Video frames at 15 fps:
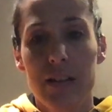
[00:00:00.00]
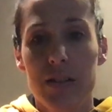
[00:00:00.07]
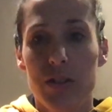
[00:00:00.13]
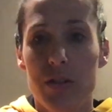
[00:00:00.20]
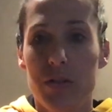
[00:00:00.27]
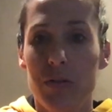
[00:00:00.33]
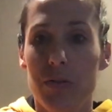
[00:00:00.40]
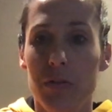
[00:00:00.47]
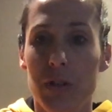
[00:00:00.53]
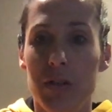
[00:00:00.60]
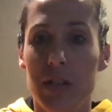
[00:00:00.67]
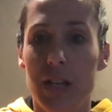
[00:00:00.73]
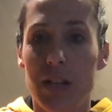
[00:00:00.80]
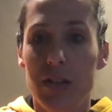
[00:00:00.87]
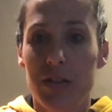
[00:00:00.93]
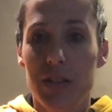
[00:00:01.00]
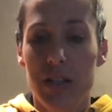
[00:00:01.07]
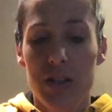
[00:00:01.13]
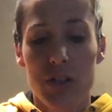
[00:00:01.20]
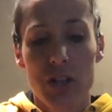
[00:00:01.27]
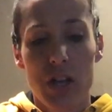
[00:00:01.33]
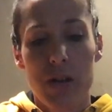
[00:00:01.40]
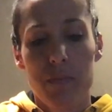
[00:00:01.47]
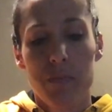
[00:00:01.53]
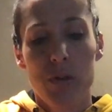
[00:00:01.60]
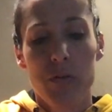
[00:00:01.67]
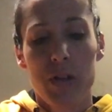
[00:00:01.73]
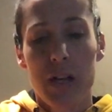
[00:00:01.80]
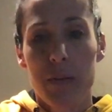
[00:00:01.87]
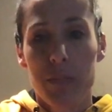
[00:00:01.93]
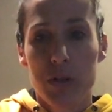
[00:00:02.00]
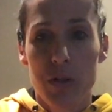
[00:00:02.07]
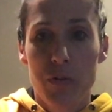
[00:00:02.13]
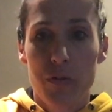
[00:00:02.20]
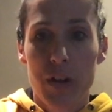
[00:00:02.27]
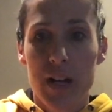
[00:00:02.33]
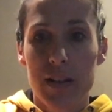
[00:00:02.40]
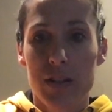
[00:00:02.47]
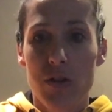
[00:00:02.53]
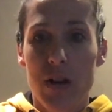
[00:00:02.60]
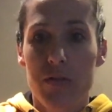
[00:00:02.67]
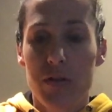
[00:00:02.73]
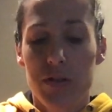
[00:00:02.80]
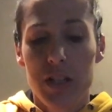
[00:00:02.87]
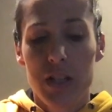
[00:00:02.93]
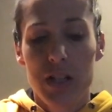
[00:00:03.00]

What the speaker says: So you take your C shape, move it up 2 frets, you have your D